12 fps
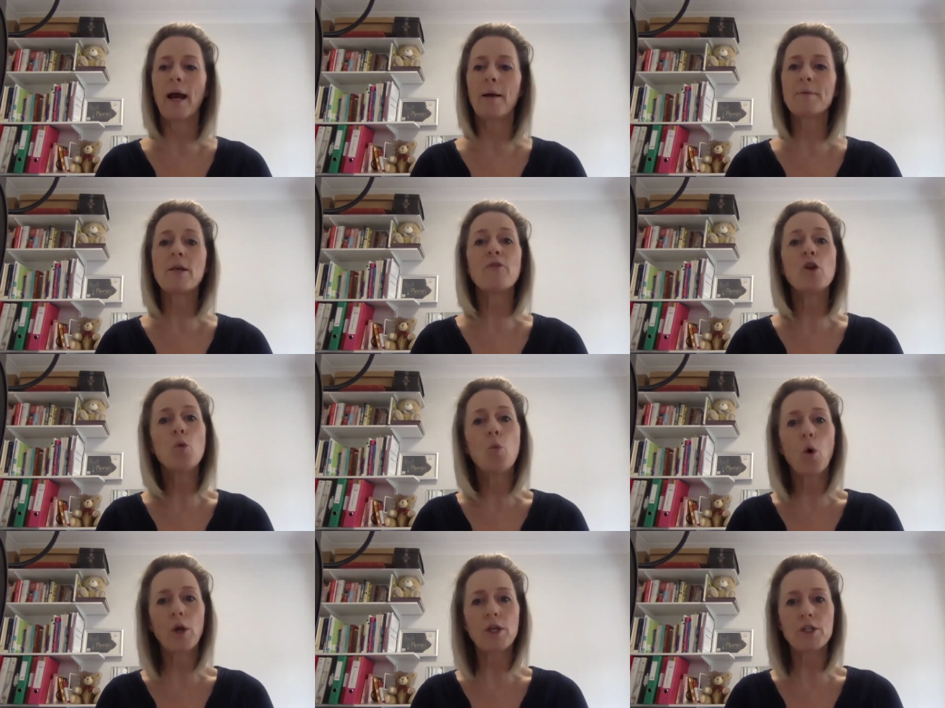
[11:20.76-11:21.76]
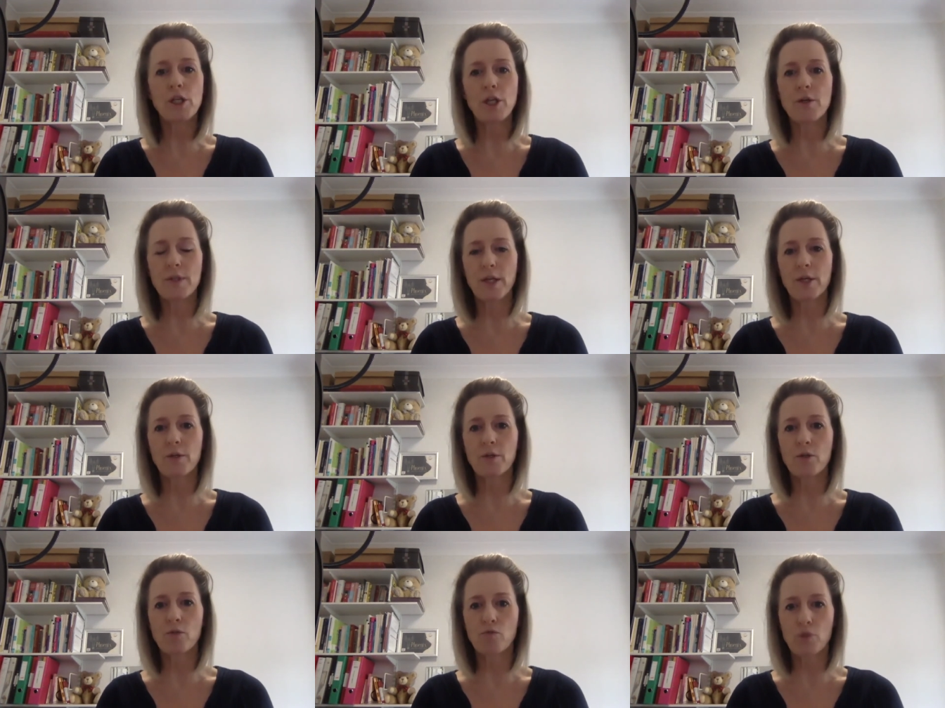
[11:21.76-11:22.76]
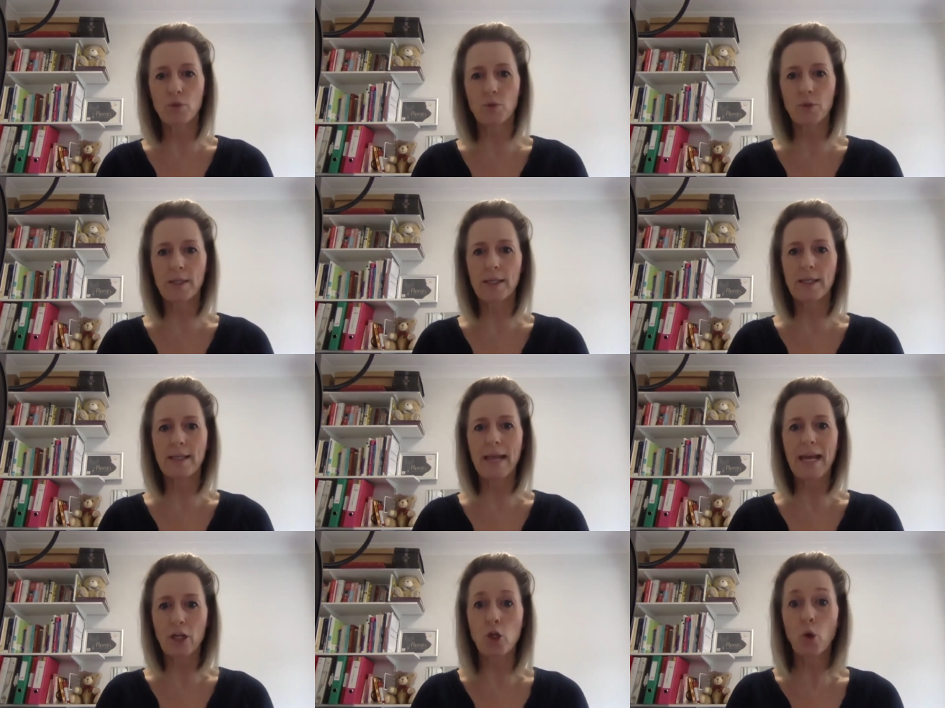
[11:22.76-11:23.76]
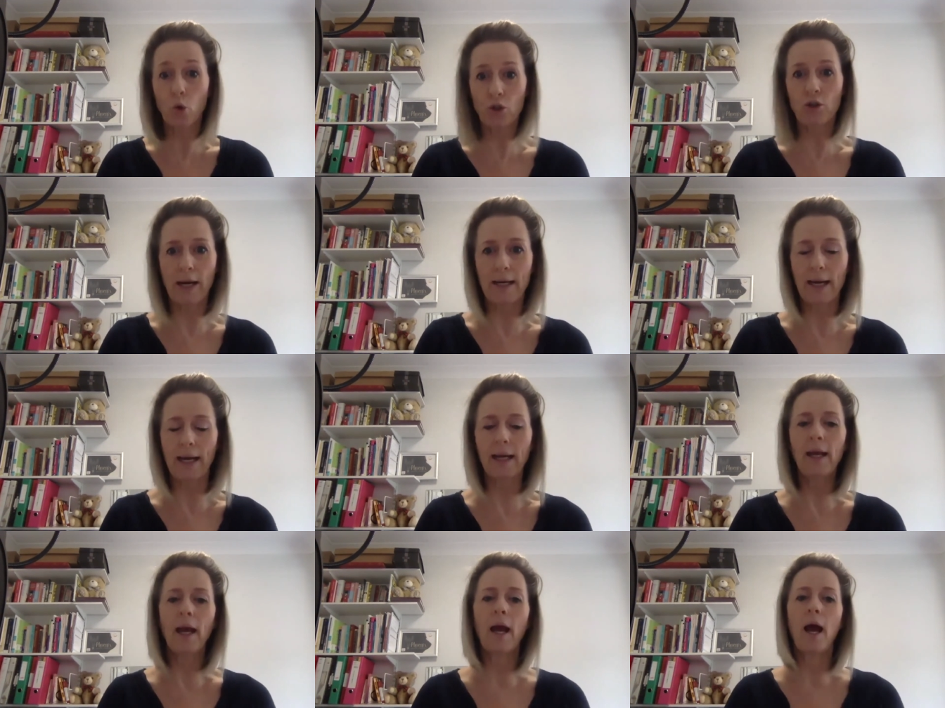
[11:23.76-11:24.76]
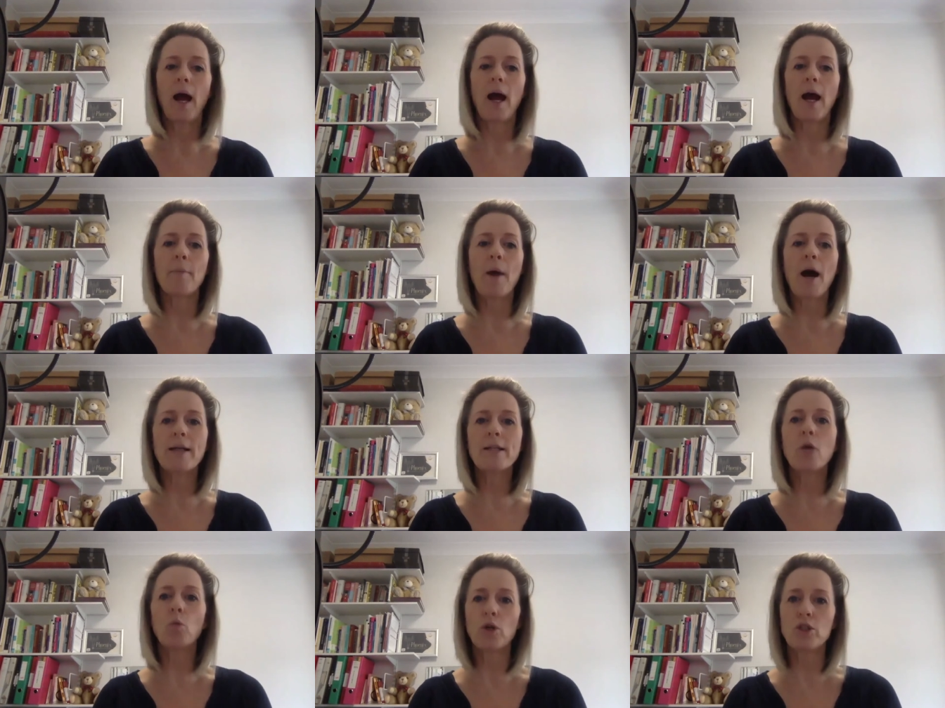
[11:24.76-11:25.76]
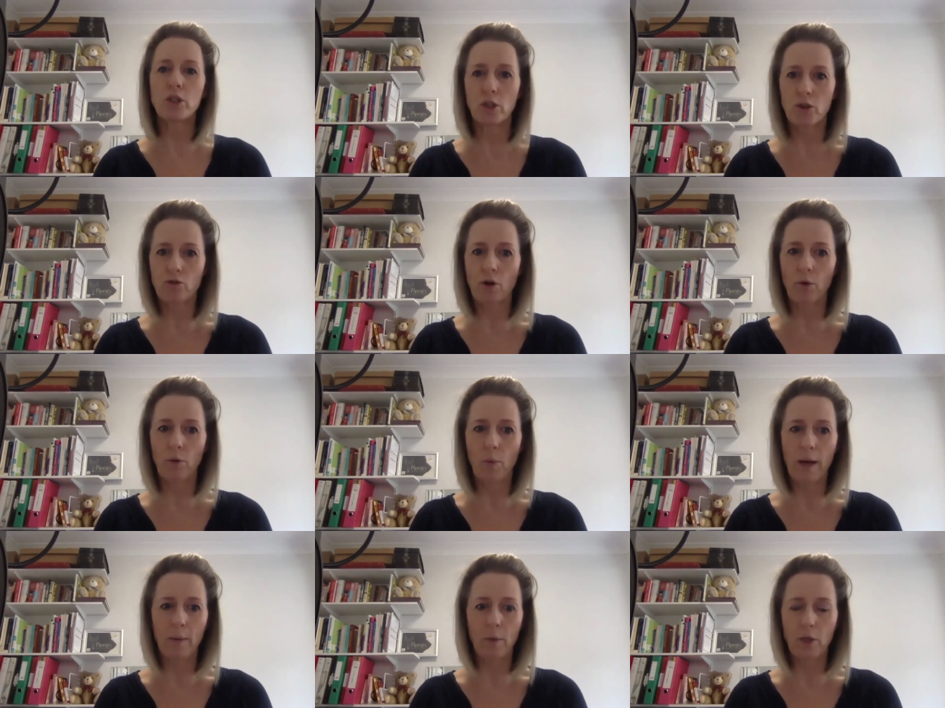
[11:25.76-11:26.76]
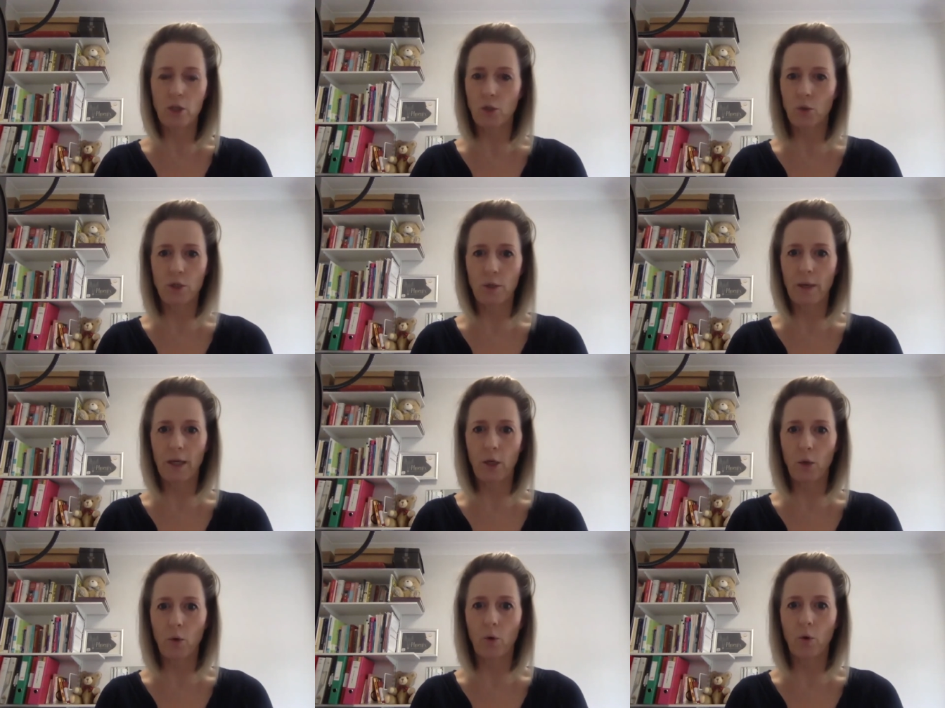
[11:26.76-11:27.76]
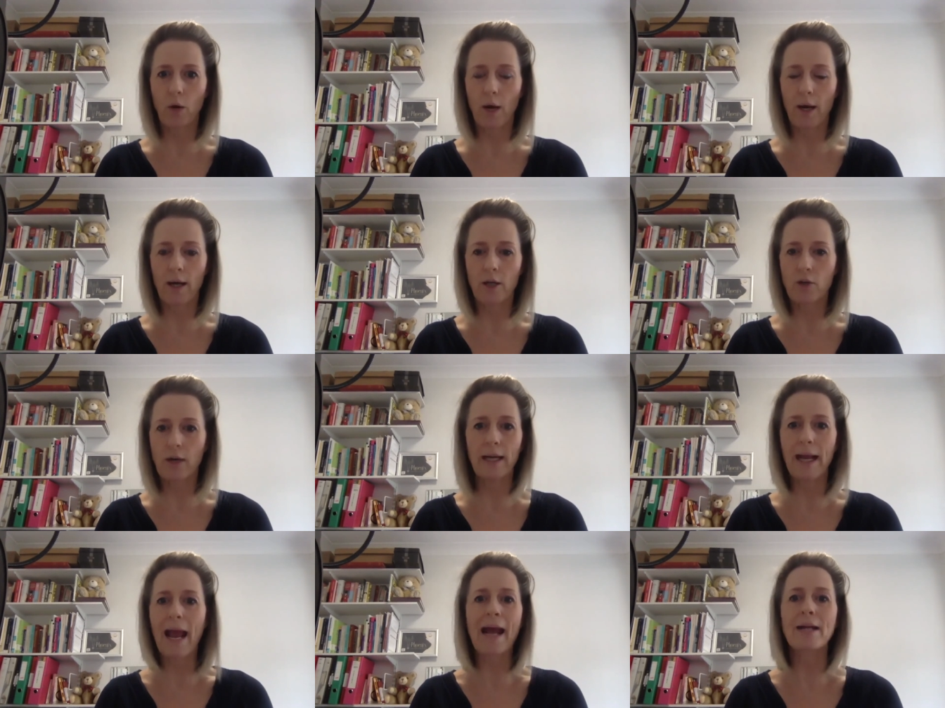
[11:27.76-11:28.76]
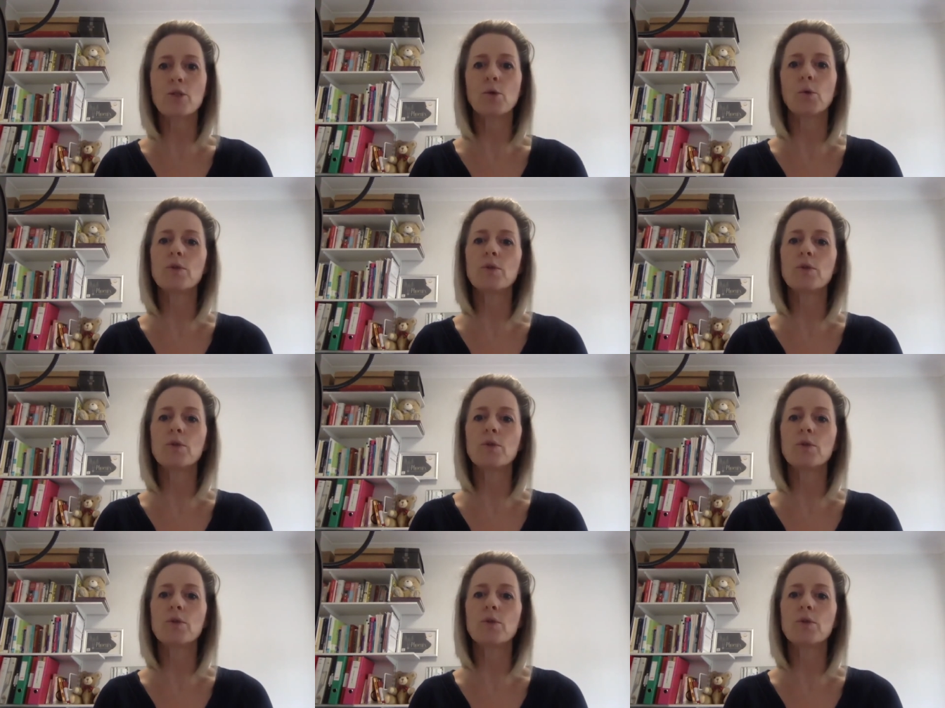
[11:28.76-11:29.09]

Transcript: So if you want to use those resources in your training, I don't want to control the way in which you're doing your training at all.